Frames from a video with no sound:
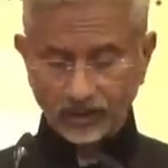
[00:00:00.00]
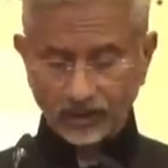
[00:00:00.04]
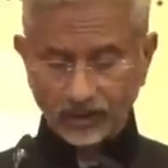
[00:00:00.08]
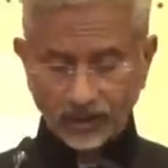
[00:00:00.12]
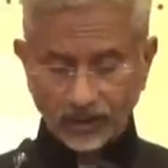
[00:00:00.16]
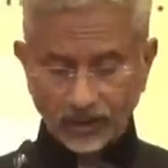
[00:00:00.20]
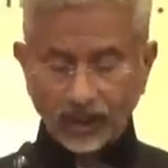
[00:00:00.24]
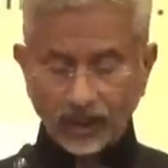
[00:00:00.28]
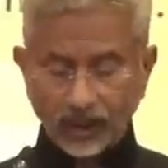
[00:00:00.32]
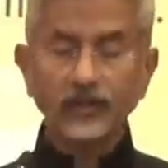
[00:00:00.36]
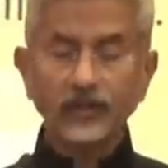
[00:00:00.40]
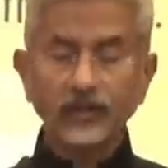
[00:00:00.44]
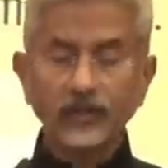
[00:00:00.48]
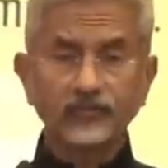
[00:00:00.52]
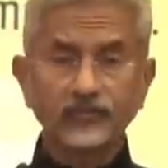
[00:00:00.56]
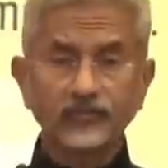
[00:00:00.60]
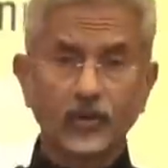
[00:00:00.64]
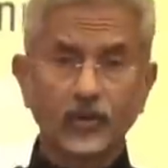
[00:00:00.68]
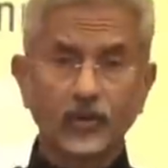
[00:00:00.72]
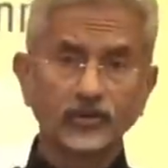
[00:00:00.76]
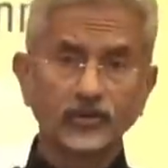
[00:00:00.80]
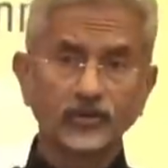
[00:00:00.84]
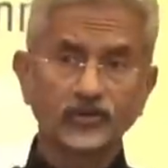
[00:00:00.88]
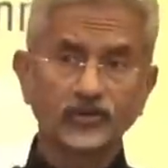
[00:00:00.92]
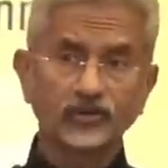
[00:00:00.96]
And of
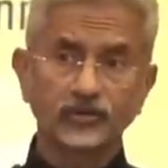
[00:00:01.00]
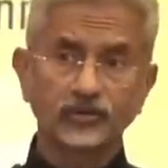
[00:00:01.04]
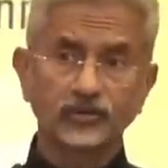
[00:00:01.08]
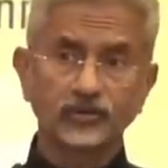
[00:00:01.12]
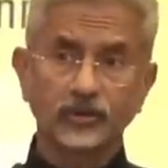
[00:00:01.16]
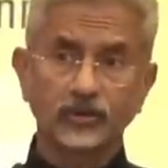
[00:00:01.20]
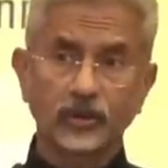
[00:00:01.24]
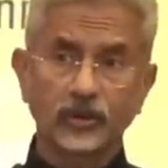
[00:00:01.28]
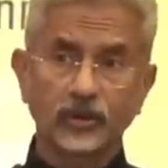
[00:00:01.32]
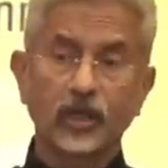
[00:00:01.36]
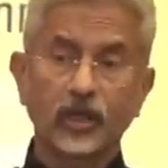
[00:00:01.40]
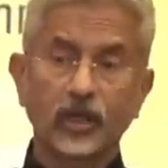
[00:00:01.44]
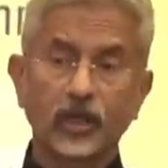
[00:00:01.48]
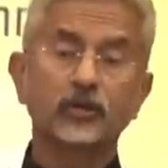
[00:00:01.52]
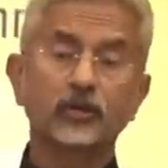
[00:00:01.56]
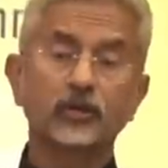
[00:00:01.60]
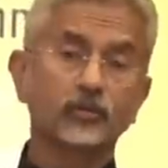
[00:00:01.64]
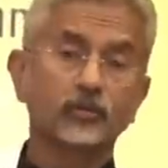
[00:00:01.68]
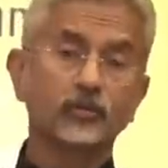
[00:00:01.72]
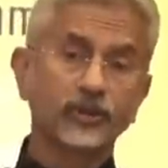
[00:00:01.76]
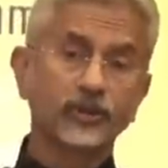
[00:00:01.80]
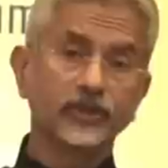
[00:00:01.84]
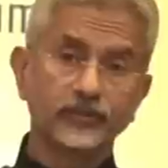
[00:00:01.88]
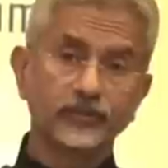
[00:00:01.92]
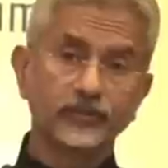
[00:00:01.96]
course, our
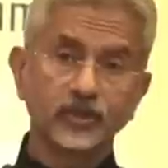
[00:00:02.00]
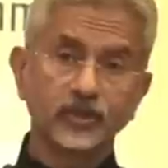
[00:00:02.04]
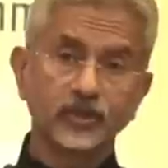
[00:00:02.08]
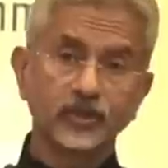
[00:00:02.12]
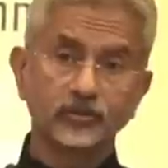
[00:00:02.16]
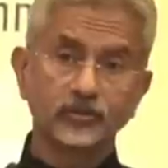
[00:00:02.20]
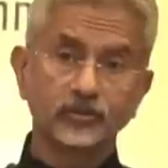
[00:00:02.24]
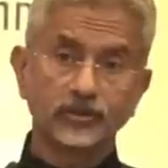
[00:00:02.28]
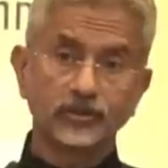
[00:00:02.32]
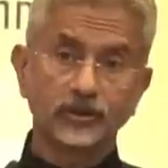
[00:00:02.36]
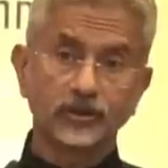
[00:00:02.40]
own neighborhood,